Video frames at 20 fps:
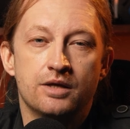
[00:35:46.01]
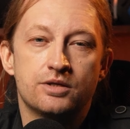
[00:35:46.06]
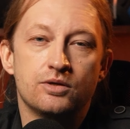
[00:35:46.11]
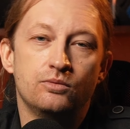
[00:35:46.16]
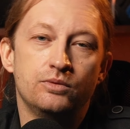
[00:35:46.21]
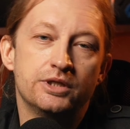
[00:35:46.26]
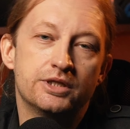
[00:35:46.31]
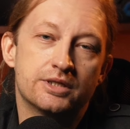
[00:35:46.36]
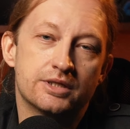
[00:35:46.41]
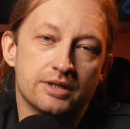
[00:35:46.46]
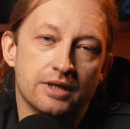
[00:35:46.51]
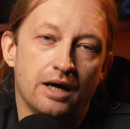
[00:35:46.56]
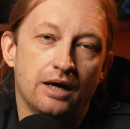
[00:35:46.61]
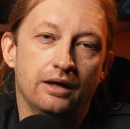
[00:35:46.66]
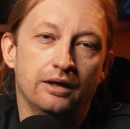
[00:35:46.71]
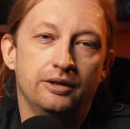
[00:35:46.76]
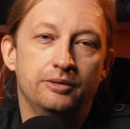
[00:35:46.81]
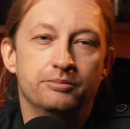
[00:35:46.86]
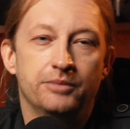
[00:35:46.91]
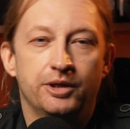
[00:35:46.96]
So we'd
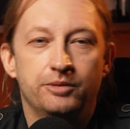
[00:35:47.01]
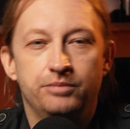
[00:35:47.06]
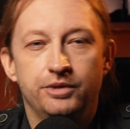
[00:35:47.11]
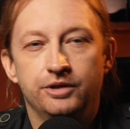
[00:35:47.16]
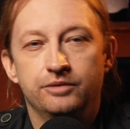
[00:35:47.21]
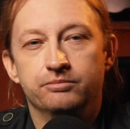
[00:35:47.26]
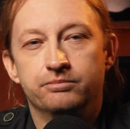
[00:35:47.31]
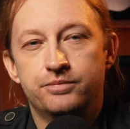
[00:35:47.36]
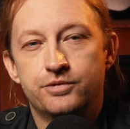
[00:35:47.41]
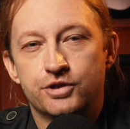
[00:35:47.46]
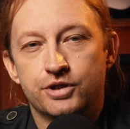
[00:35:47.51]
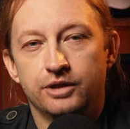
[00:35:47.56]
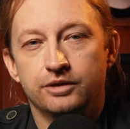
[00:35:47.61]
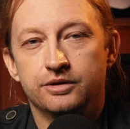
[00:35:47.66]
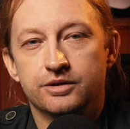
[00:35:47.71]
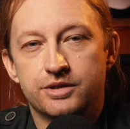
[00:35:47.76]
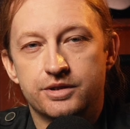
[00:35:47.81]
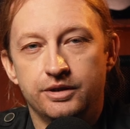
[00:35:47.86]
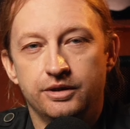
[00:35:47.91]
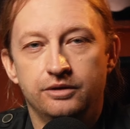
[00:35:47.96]
sigh, maybe
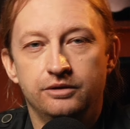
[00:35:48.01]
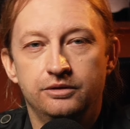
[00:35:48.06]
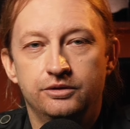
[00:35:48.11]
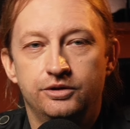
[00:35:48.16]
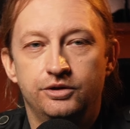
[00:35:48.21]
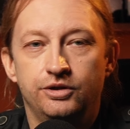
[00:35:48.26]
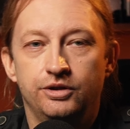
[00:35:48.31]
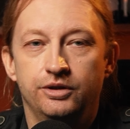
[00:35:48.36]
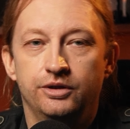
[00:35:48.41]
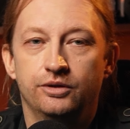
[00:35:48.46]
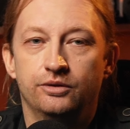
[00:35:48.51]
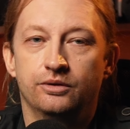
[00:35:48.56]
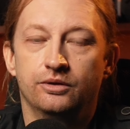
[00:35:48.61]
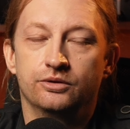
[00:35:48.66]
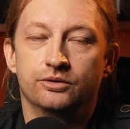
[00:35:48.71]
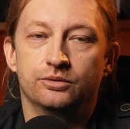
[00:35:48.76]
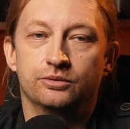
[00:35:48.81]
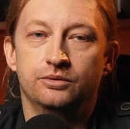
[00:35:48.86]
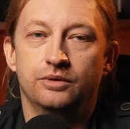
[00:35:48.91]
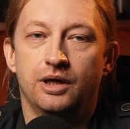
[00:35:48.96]
shed a single
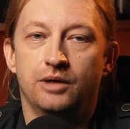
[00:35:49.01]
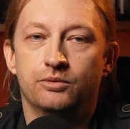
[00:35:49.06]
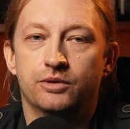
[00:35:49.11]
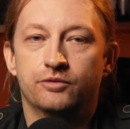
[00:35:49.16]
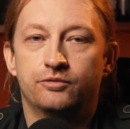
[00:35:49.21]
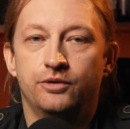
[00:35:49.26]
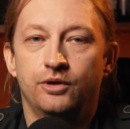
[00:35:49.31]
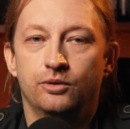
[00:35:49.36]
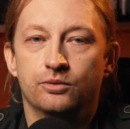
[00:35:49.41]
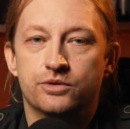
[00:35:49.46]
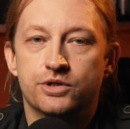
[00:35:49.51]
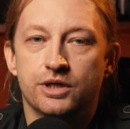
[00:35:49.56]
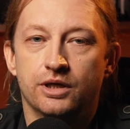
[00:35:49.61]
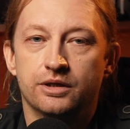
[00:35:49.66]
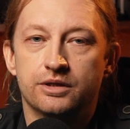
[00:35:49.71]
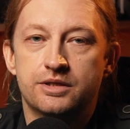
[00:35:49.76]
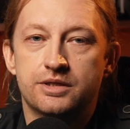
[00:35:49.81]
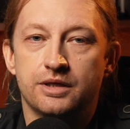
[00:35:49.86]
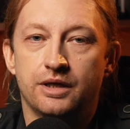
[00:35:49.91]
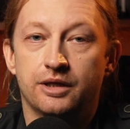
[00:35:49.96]
tear onto our
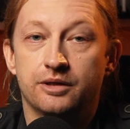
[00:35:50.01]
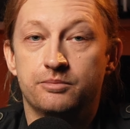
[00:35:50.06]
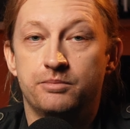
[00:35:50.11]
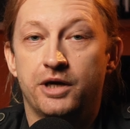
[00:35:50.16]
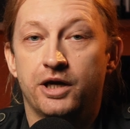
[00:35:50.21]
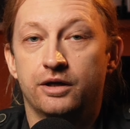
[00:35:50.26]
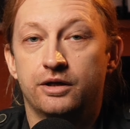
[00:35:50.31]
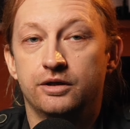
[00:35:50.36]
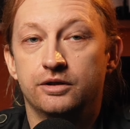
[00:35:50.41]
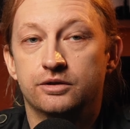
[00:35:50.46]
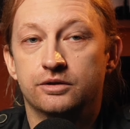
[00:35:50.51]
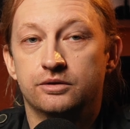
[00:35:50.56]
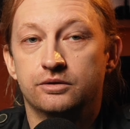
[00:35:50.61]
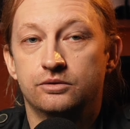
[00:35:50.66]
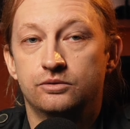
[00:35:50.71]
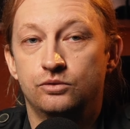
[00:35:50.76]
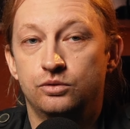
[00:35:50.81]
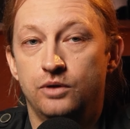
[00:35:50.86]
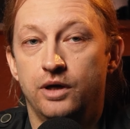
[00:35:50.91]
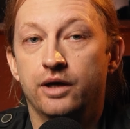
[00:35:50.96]
flowcharts and mark
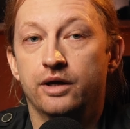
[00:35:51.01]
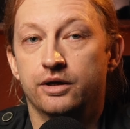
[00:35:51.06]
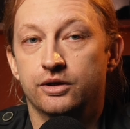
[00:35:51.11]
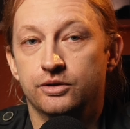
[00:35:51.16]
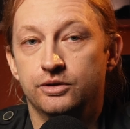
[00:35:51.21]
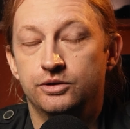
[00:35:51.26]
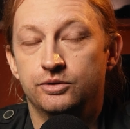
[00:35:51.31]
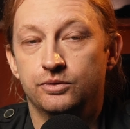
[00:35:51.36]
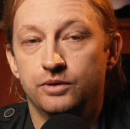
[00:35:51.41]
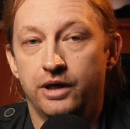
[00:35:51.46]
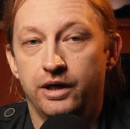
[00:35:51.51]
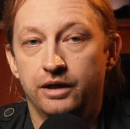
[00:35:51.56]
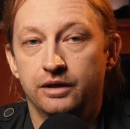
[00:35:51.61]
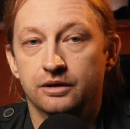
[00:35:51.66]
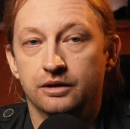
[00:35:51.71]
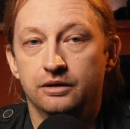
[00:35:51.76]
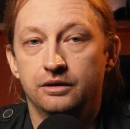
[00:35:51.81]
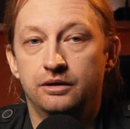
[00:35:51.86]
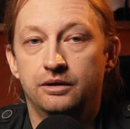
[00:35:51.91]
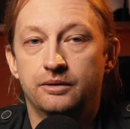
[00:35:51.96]
it too hairy to
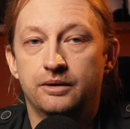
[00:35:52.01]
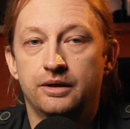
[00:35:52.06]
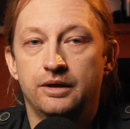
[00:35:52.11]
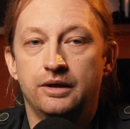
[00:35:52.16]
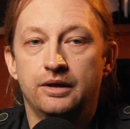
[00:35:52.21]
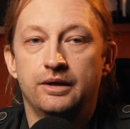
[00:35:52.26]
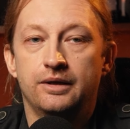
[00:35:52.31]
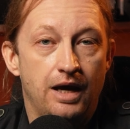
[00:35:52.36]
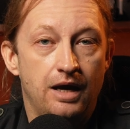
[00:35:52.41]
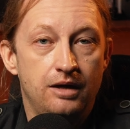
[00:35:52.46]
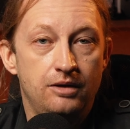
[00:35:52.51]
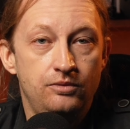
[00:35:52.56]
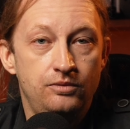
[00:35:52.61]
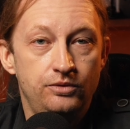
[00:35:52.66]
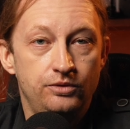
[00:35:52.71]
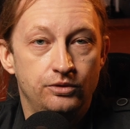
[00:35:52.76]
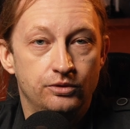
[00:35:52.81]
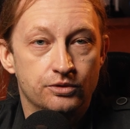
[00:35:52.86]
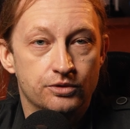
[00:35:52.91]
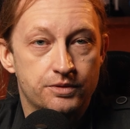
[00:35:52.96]
handle.
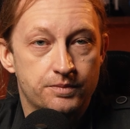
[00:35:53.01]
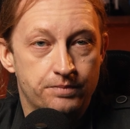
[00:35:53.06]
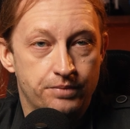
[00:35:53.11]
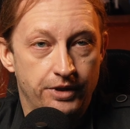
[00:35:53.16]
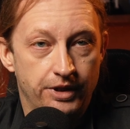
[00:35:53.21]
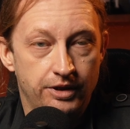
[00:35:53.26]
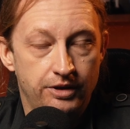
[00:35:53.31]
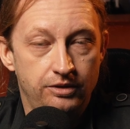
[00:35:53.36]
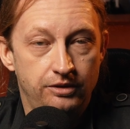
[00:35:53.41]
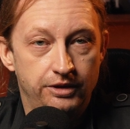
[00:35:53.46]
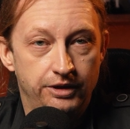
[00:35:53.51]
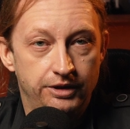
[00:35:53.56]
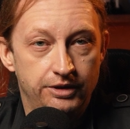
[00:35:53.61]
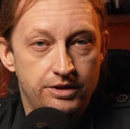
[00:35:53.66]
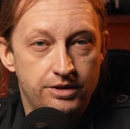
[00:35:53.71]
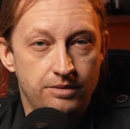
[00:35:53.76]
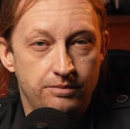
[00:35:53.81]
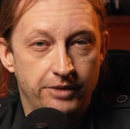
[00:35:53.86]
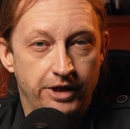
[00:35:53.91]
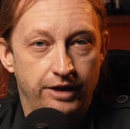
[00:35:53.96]
Now you sprinkle
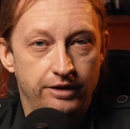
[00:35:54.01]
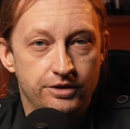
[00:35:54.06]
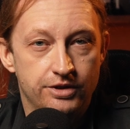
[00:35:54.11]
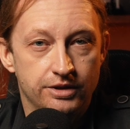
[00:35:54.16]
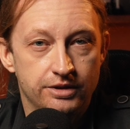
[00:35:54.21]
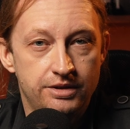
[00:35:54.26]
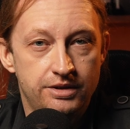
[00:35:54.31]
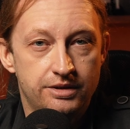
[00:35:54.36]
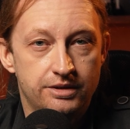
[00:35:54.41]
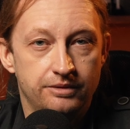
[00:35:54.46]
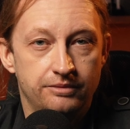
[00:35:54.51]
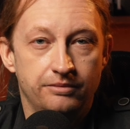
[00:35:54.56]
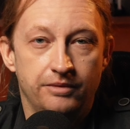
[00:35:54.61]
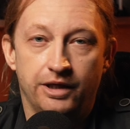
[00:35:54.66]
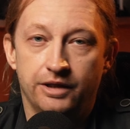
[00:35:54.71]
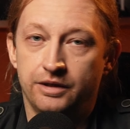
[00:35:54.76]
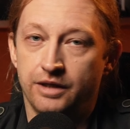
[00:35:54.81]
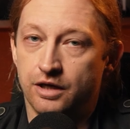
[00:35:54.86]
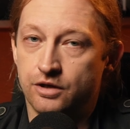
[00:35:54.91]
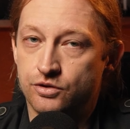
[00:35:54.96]
in some agents,
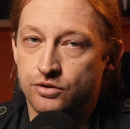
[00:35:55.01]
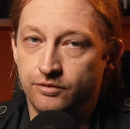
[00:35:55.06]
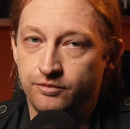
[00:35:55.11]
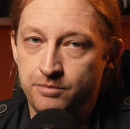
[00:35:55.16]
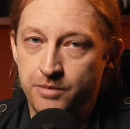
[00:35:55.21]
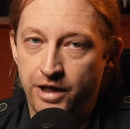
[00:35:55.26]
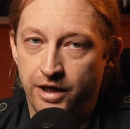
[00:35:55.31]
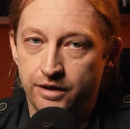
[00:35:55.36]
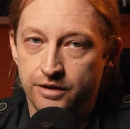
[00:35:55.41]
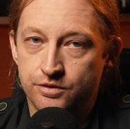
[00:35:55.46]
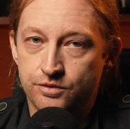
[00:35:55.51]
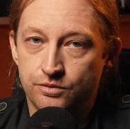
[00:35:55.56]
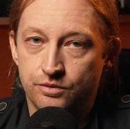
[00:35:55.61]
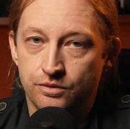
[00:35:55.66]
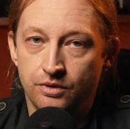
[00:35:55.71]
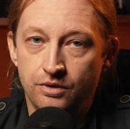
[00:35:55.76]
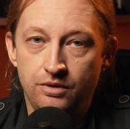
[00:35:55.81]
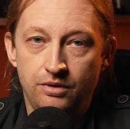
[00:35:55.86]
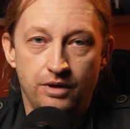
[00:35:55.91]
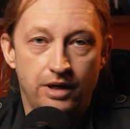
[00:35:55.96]
a dash of
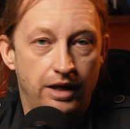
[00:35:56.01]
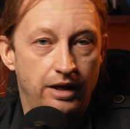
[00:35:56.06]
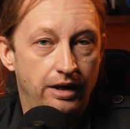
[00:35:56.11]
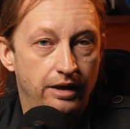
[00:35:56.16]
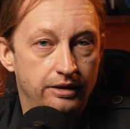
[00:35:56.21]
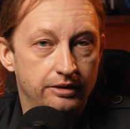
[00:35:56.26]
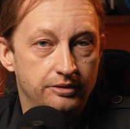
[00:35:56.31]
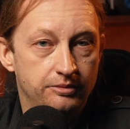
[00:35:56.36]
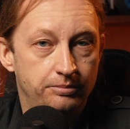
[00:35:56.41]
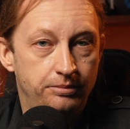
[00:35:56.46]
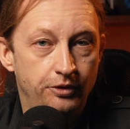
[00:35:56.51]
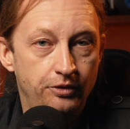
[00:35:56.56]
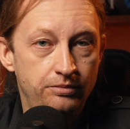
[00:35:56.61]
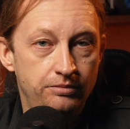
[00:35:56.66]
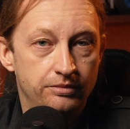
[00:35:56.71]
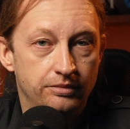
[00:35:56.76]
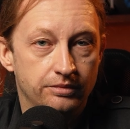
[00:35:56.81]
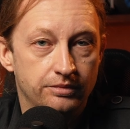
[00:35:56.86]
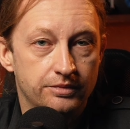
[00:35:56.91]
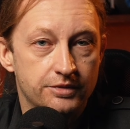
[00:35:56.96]
Maestro, and
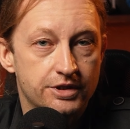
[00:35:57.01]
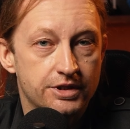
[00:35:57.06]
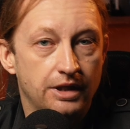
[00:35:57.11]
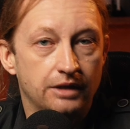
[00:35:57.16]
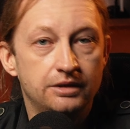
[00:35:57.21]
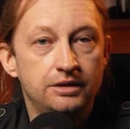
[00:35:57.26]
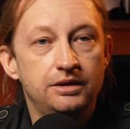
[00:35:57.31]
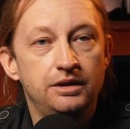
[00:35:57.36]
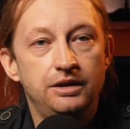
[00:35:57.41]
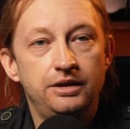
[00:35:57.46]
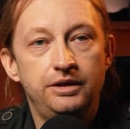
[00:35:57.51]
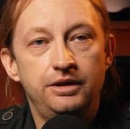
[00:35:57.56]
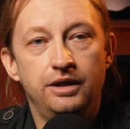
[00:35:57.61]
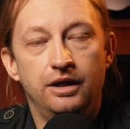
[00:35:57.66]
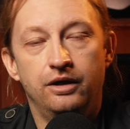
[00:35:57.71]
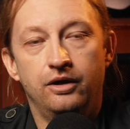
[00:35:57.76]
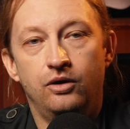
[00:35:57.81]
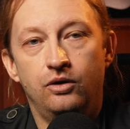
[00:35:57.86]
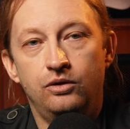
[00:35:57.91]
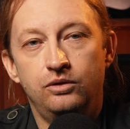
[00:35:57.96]
boom,
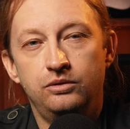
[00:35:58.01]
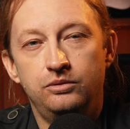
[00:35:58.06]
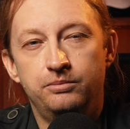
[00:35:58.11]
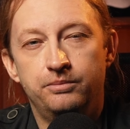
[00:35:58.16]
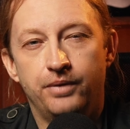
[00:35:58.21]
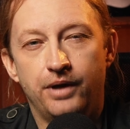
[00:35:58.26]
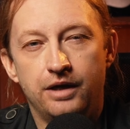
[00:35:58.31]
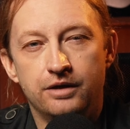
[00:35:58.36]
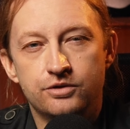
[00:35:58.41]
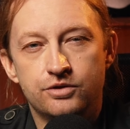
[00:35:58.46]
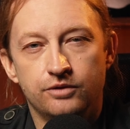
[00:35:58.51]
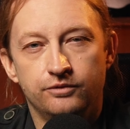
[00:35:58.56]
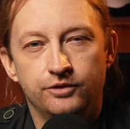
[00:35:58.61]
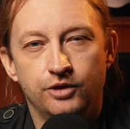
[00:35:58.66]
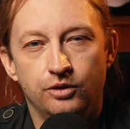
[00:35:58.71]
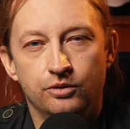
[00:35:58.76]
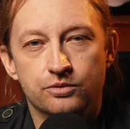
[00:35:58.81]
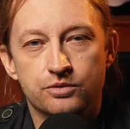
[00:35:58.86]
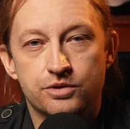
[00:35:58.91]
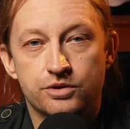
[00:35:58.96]
suddenly a whole bunch
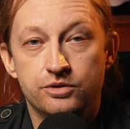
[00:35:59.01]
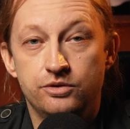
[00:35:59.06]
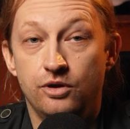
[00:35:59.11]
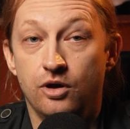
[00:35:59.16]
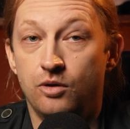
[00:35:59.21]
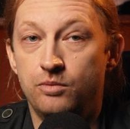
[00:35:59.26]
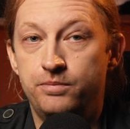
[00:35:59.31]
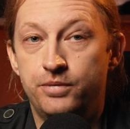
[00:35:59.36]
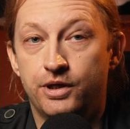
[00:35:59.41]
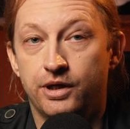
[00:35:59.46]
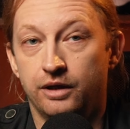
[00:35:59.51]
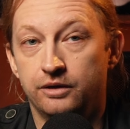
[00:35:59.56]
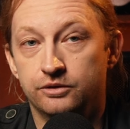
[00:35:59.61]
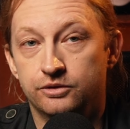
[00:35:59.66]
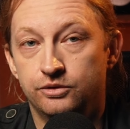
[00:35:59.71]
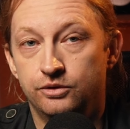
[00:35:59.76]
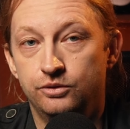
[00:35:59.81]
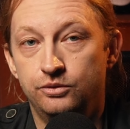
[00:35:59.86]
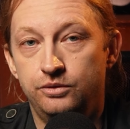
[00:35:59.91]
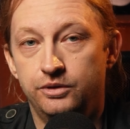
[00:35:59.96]
of those nope
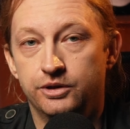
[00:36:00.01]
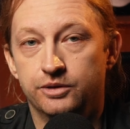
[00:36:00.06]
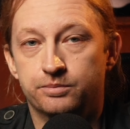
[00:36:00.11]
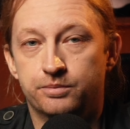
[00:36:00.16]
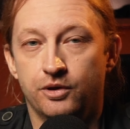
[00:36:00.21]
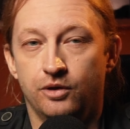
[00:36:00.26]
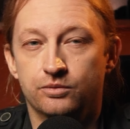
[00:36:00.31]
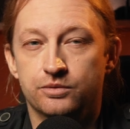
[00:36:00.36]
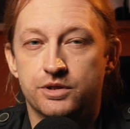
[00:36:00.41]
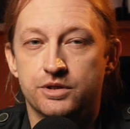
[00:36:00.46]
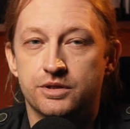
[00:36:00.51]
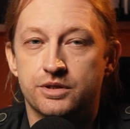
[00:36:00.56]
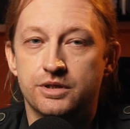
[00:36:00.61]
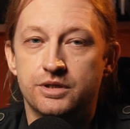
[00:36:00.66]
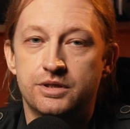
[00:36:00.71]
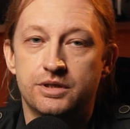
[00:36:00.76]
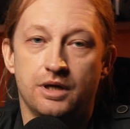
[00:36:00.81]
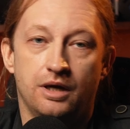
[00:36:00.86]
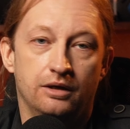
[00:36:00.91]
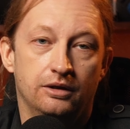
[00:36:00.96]
can't do it
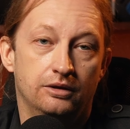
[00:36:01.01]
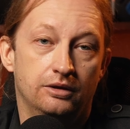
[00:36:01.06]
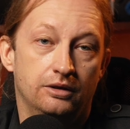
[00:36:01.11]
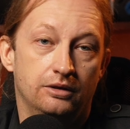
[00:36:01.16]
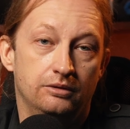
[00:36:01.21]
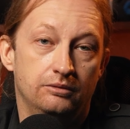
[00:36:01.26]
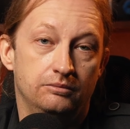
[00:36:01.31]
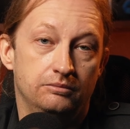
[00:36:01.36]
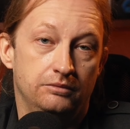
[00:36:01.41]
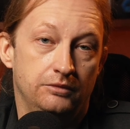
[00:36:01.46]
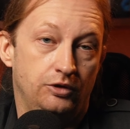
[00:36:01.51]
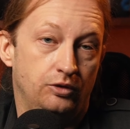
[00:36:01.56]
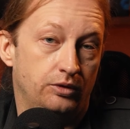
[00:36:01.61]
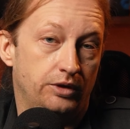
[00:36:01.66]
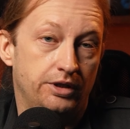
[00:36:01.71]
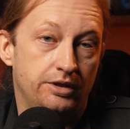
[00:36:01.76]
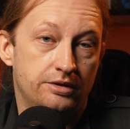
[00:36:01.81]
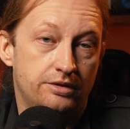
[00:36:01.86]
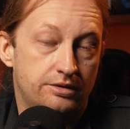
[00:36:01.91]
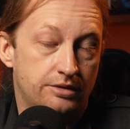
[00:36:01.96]
processes are
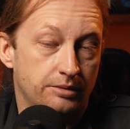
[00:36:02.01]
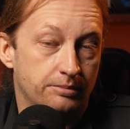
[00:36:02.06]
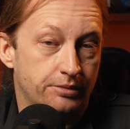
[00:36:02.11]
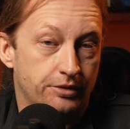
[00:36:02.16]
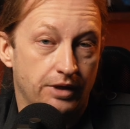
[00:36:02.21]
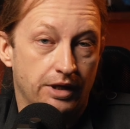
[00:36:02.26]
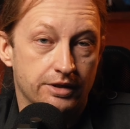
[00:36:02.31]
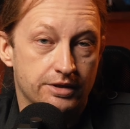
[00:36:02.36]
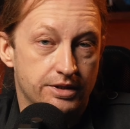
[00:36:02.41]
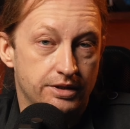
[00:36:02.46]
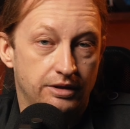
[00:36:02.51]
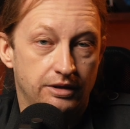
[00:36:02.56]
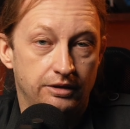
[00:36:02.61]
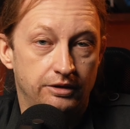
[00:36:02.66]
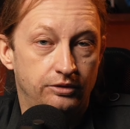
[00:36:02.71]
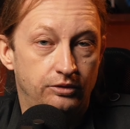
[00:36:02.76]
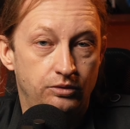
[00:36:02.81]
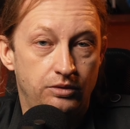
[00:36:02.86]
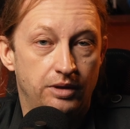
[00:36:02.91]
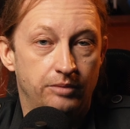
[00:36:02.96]
looking
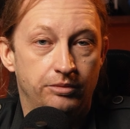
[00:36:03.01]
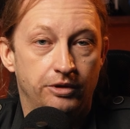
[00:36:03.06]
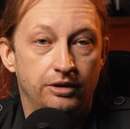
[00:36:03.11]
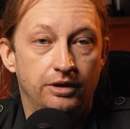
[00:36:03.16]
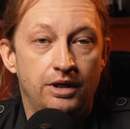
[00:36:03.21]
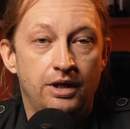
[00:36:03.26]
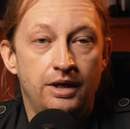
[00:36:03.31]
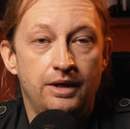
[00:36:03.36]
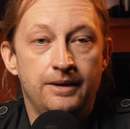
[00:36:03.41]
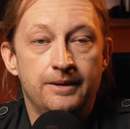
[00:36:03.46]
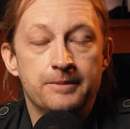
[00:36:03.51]
surprisingly doable.